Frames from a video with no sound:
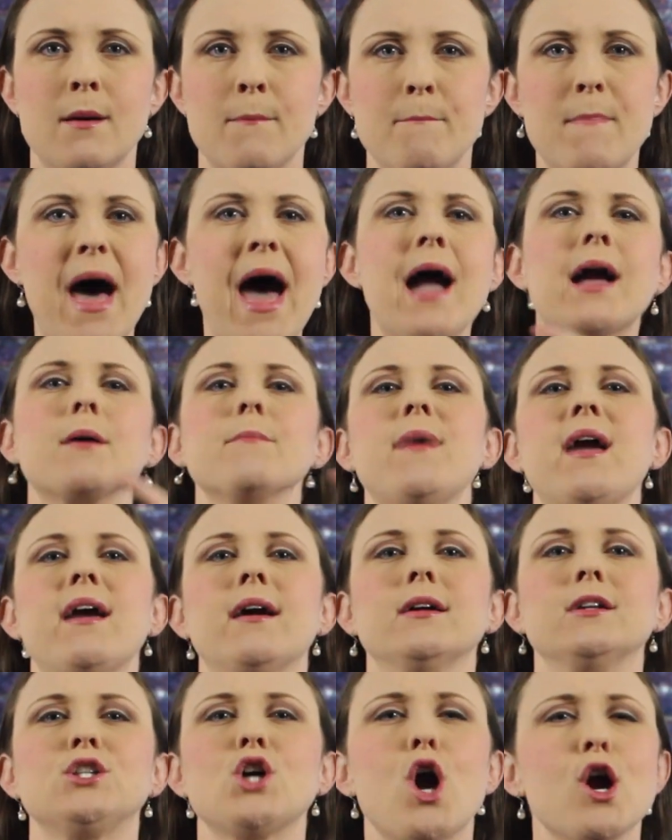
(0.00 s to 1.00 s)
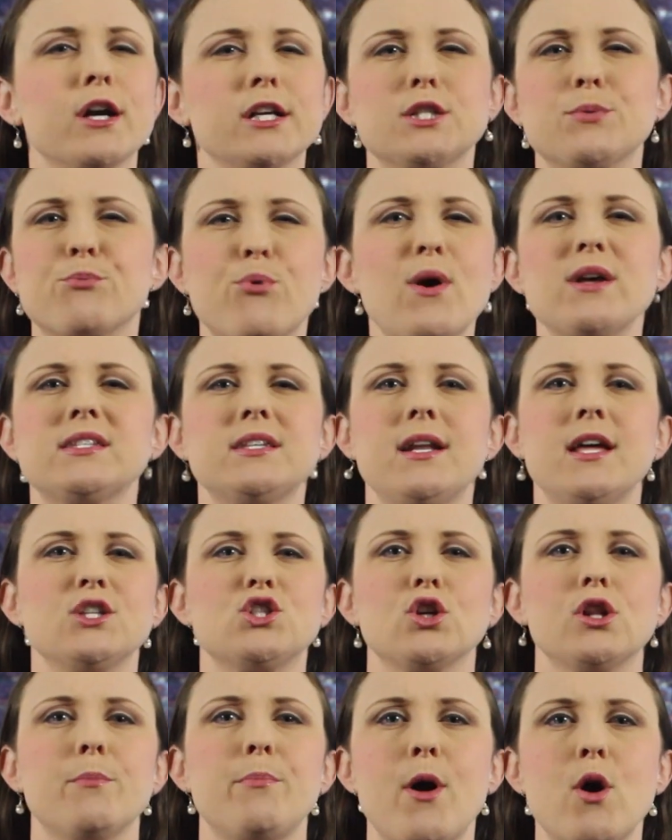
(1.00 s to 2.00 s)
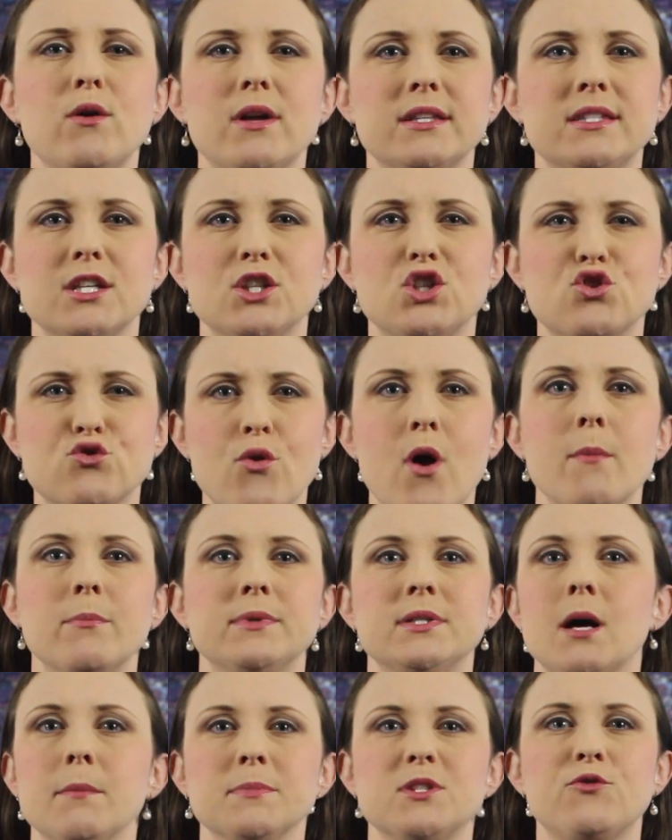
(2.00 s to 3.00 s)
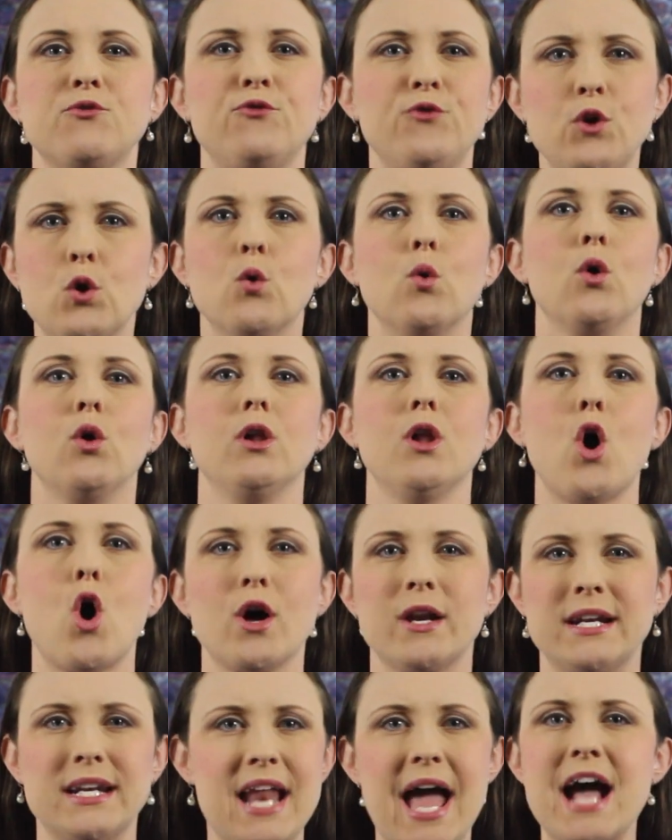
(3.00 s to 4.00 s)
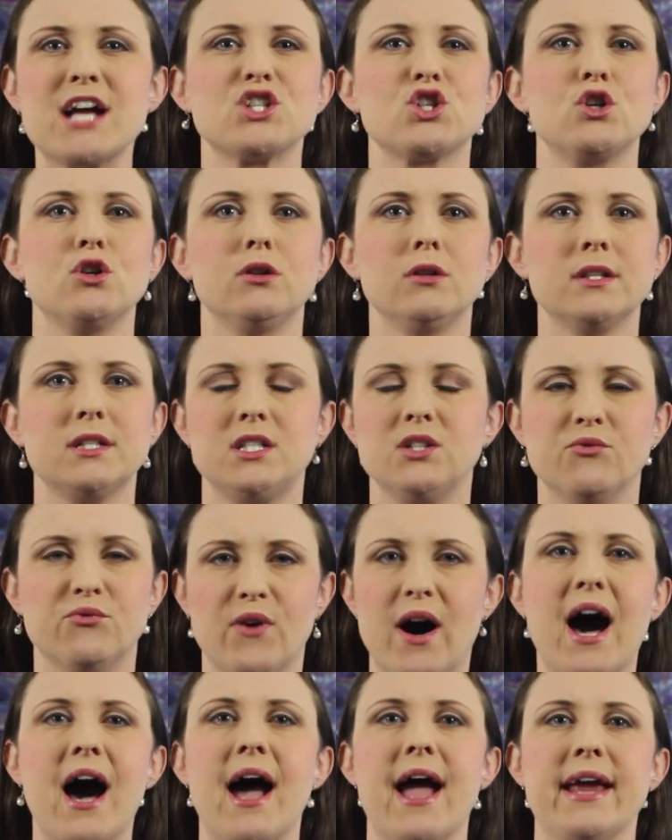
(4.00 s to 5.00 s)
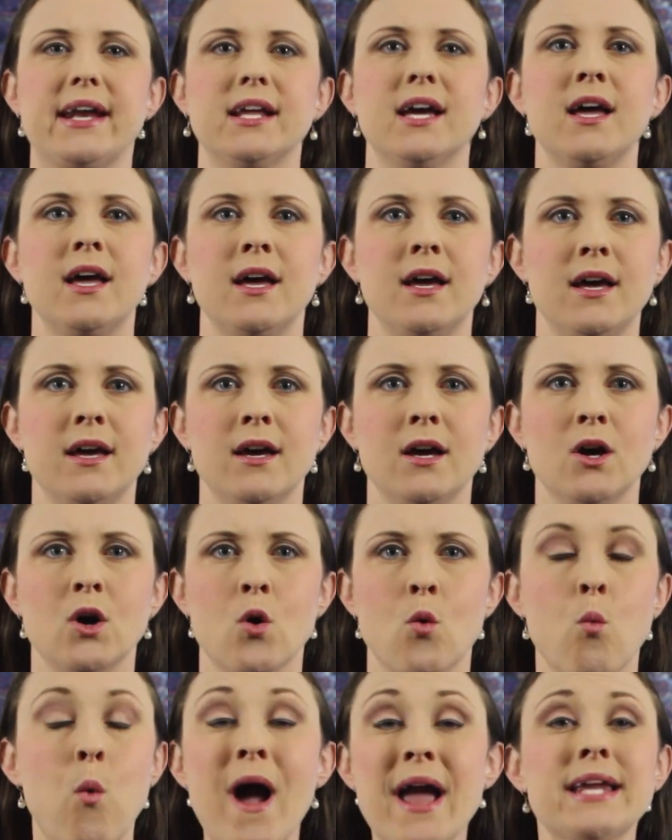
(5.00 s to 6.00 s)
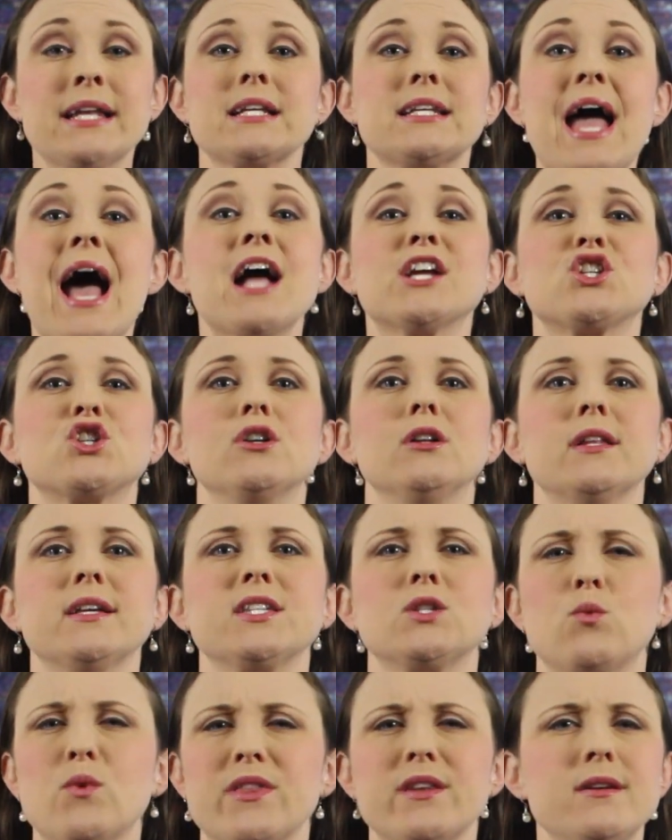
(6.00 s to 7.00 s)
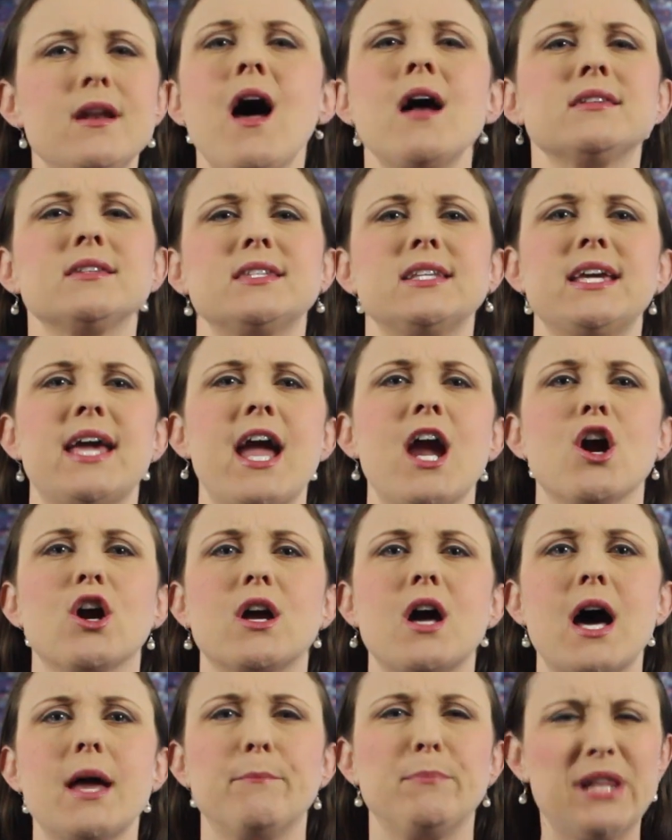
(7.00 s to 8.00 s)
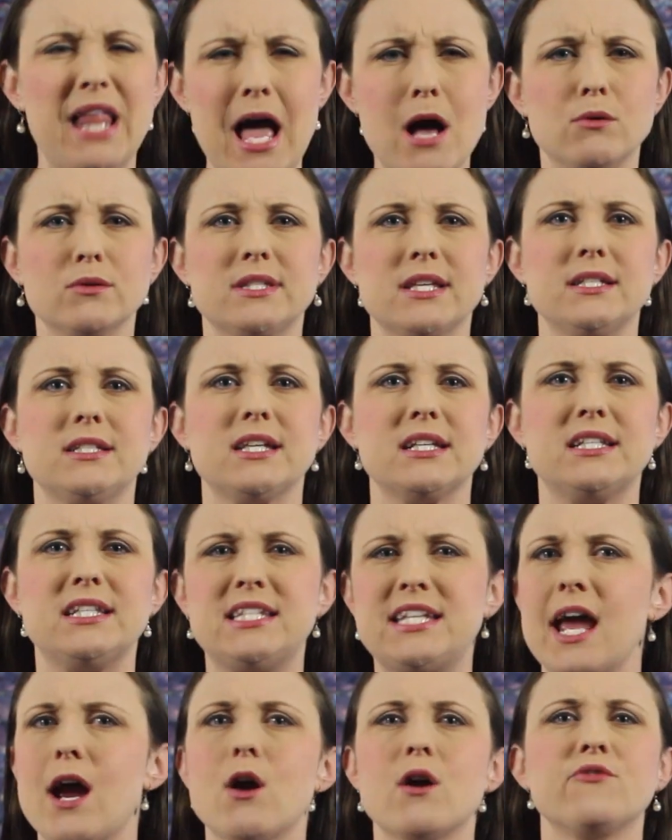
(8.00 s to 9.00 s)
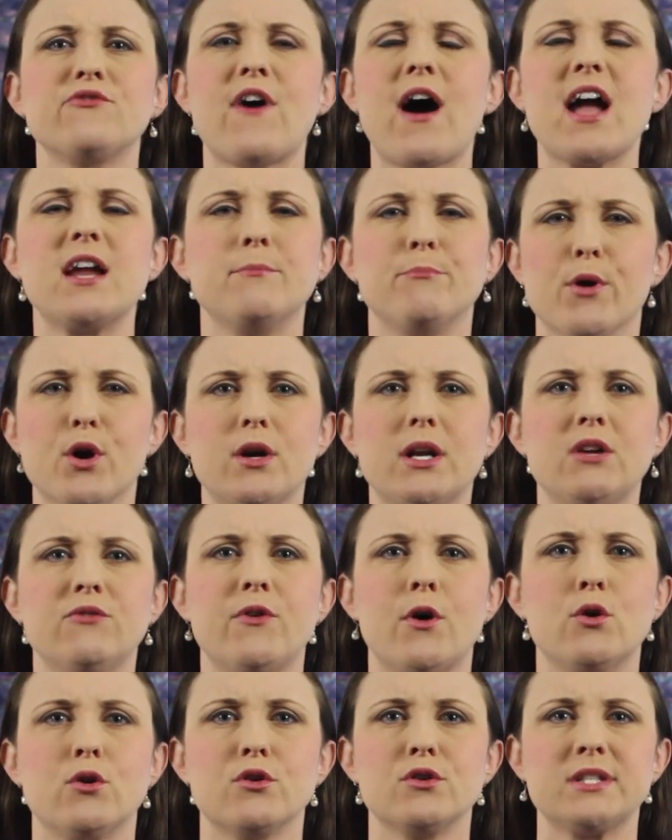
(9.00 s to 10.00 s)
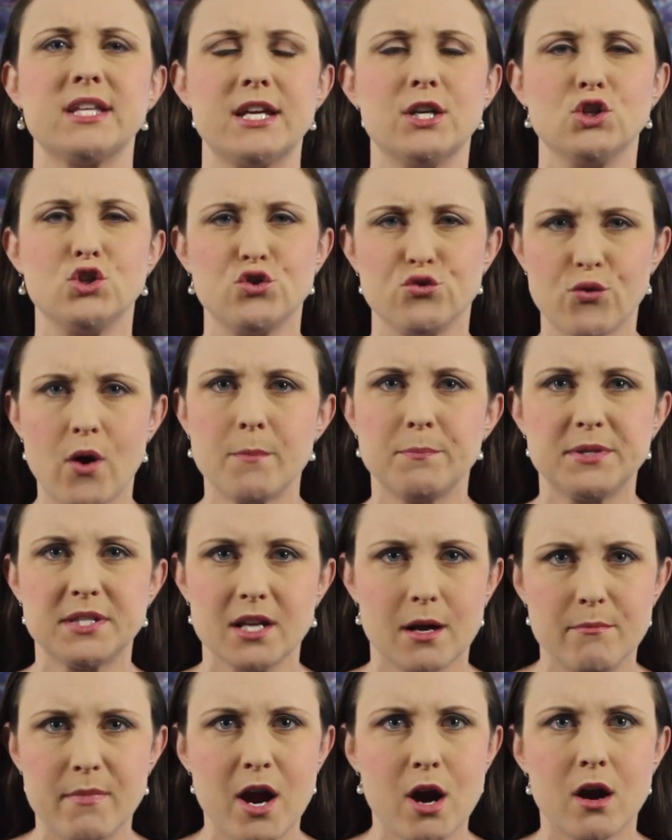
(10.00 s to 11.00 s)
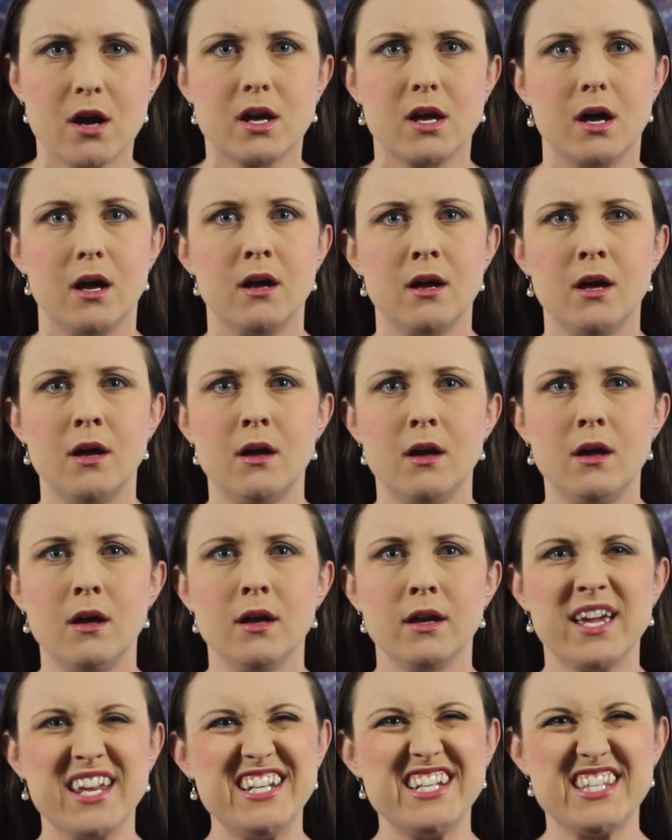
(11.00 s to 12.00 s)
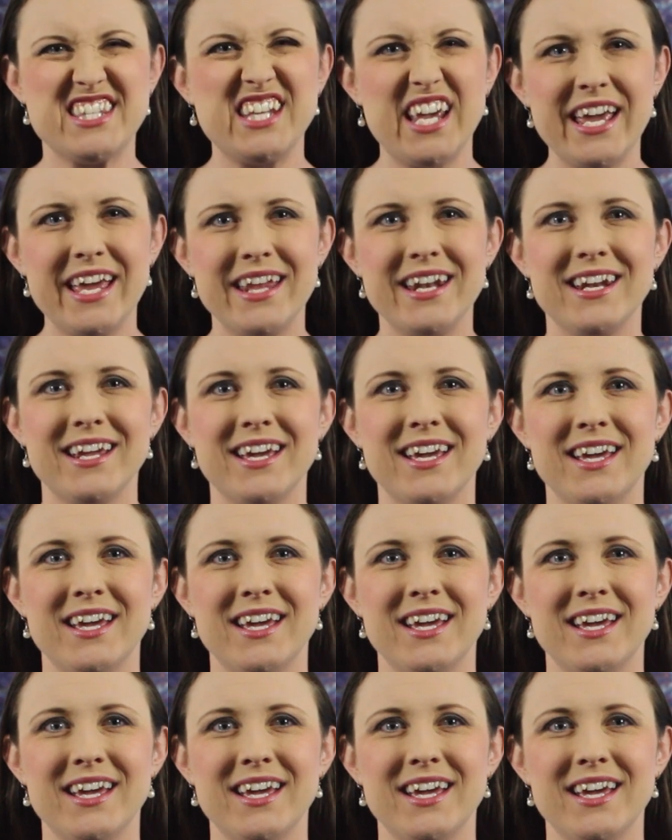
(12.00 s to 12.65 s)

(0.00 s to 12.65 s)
MAGA man targets presidential opponents as Trump dumps fuel on national divide. White nationalist with Nazi haircut plows into terrified Bernie voters in Trump's America. Can you see it?